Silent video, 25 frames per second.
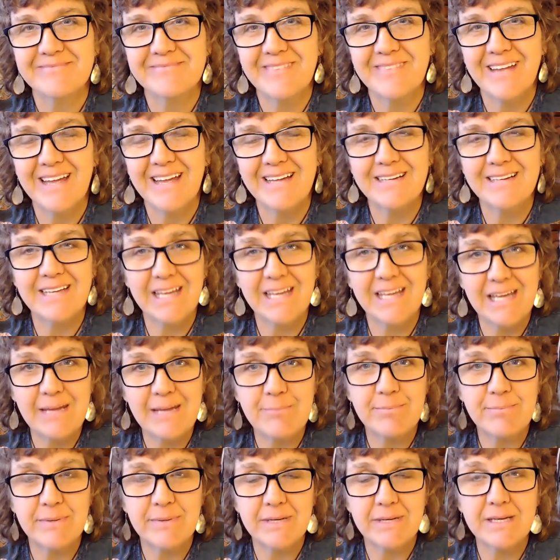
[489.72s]
And
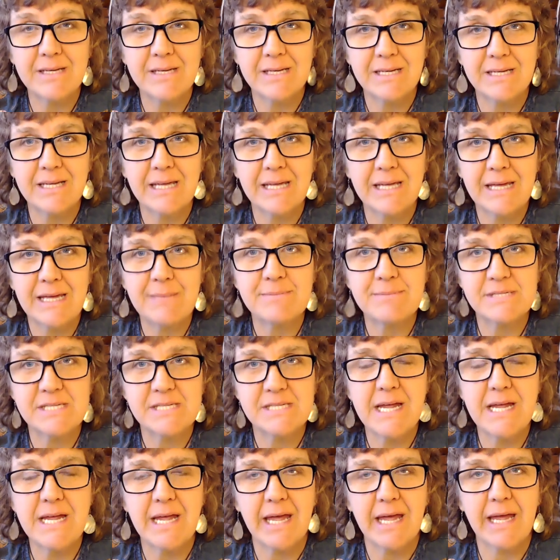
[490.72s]
keep
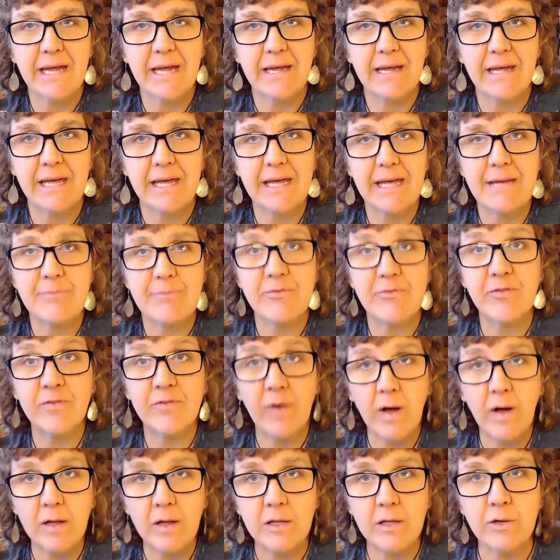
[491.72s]
seeking, keep
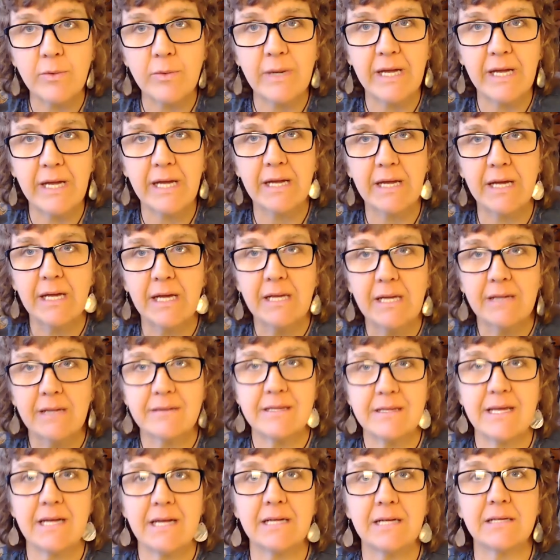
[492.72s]
following
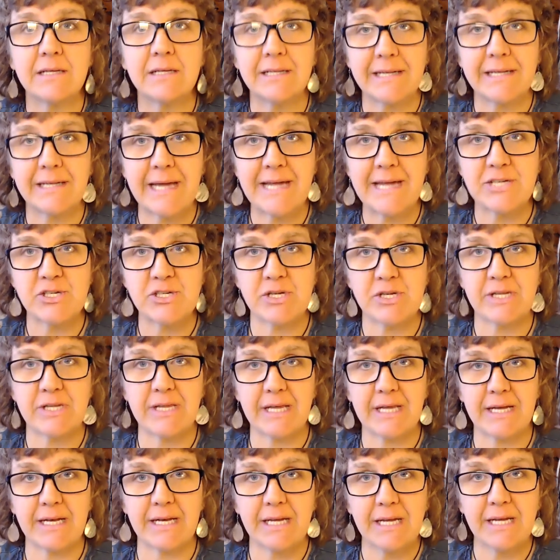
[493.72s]
the inclination
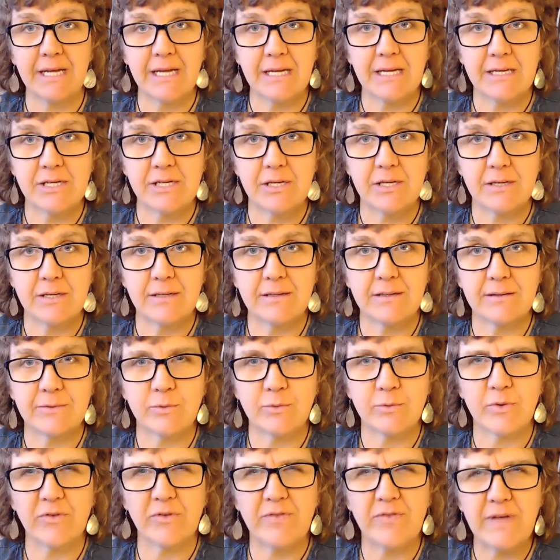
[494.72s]
that
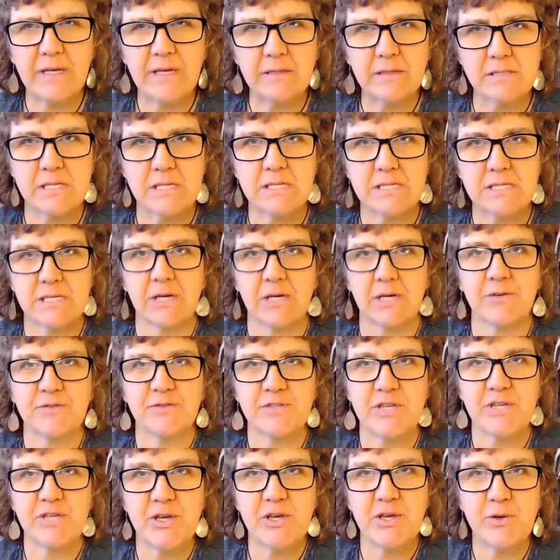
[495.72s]
reveals itself
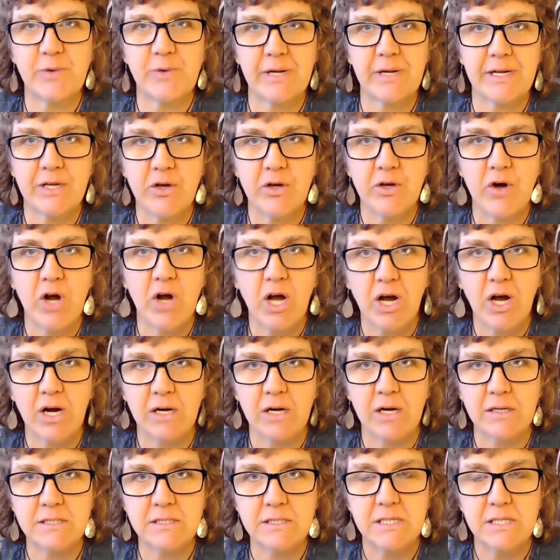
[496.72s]
to you in your
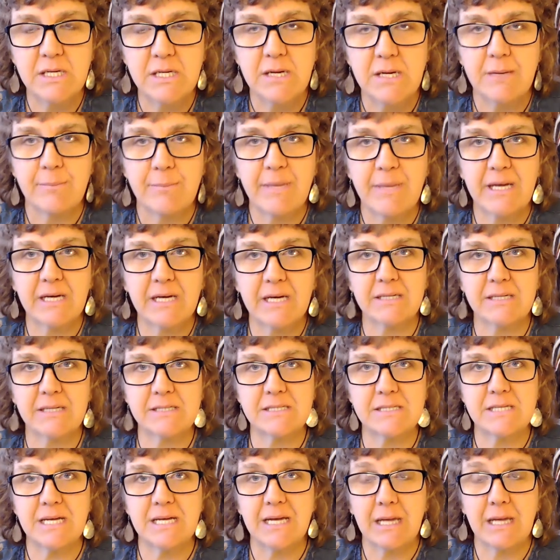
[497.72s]
heart.
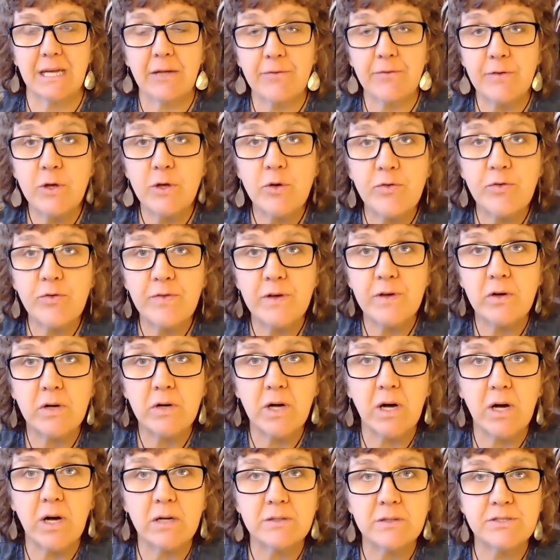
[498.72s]
Because if you feel
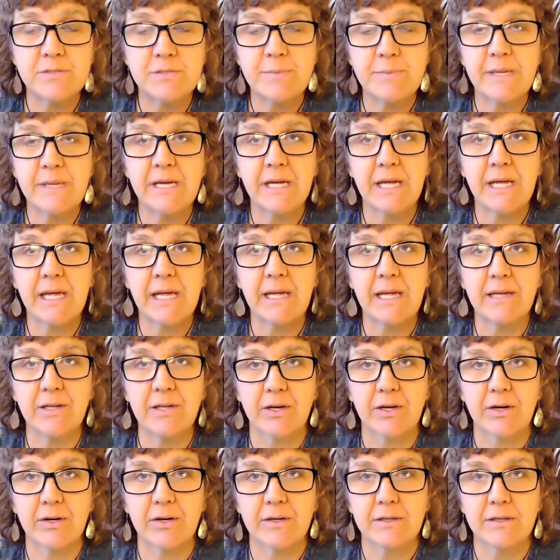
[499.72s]
called to be a healer,